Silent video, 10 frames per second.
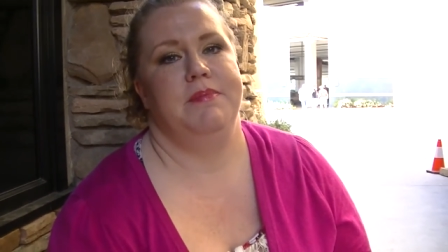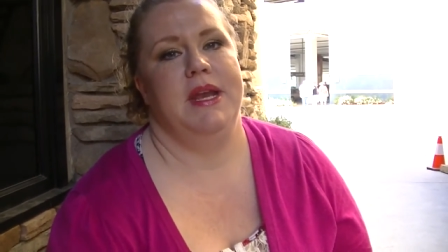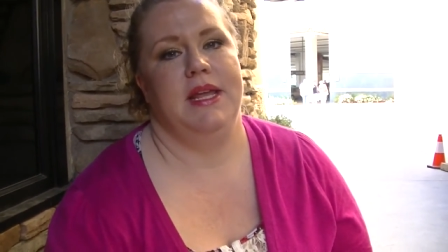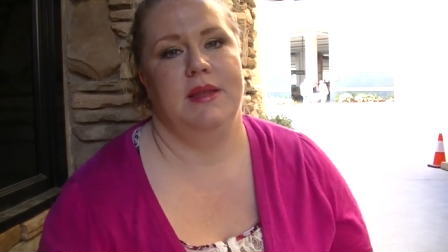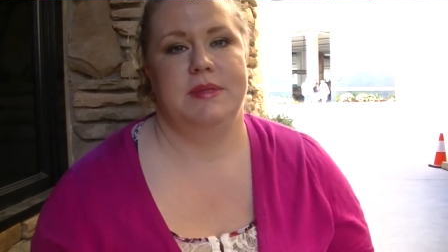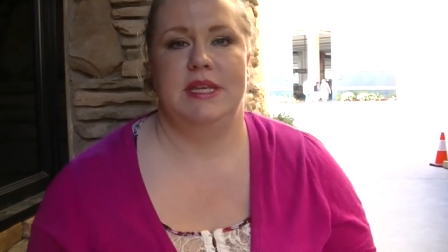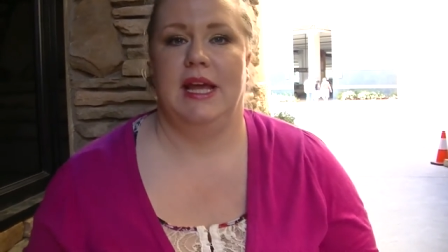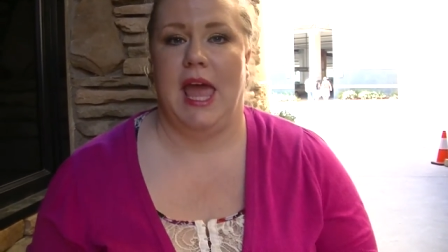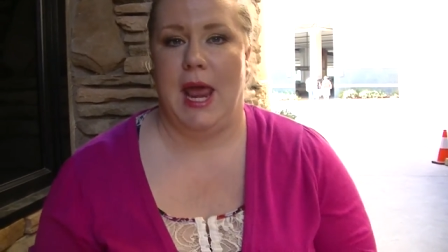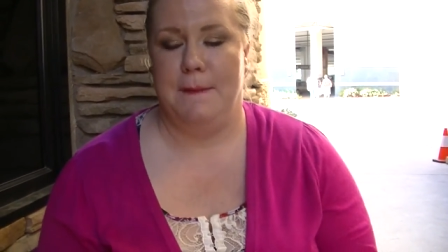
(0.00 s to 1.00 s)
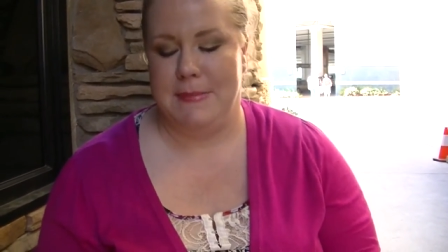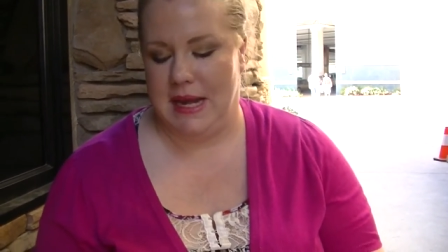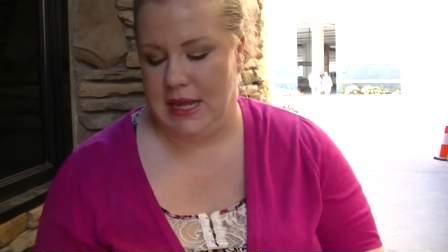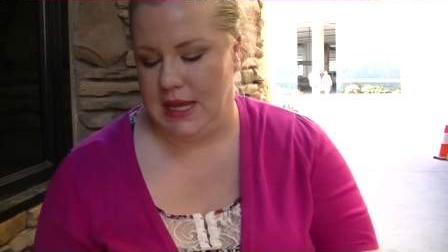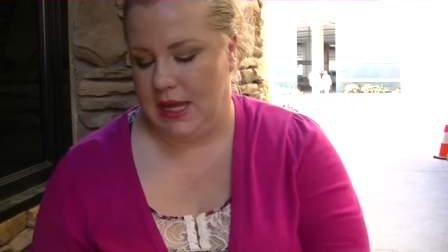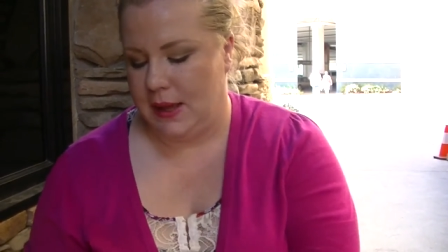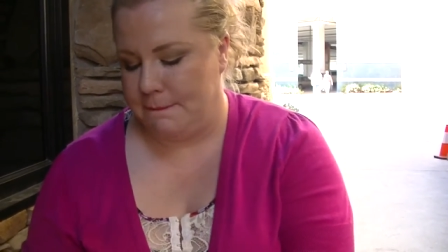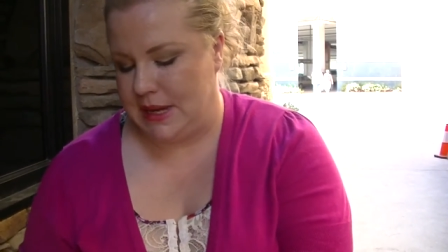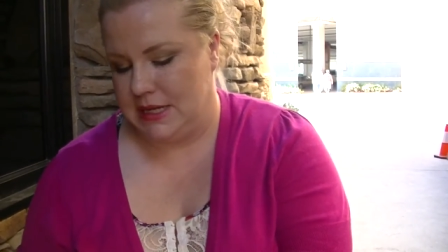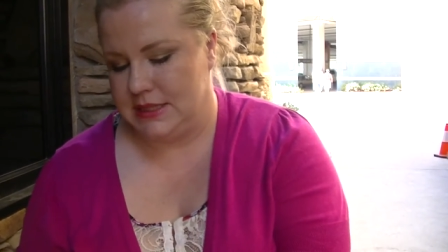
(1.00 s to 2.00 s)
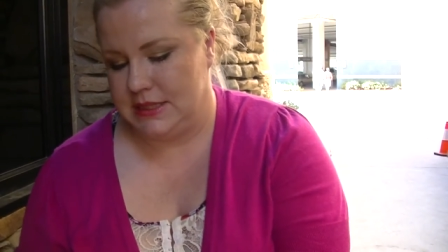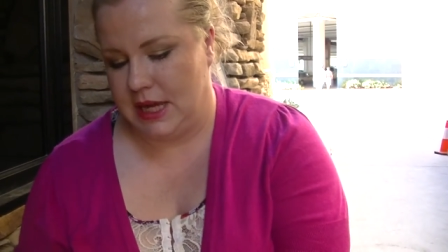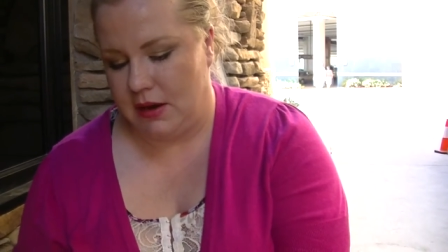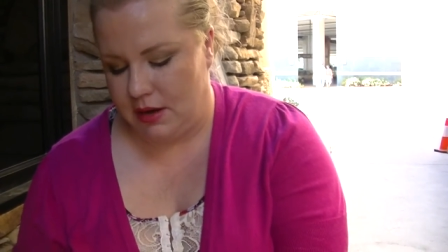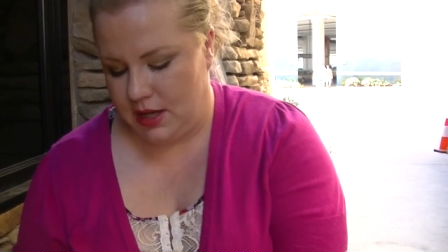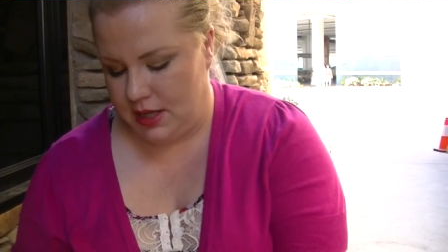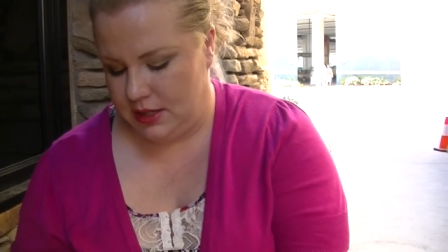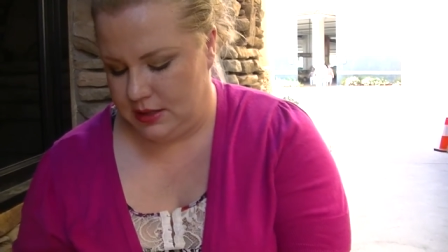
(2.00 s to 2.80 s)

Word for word: mini lipstick and mini mascara.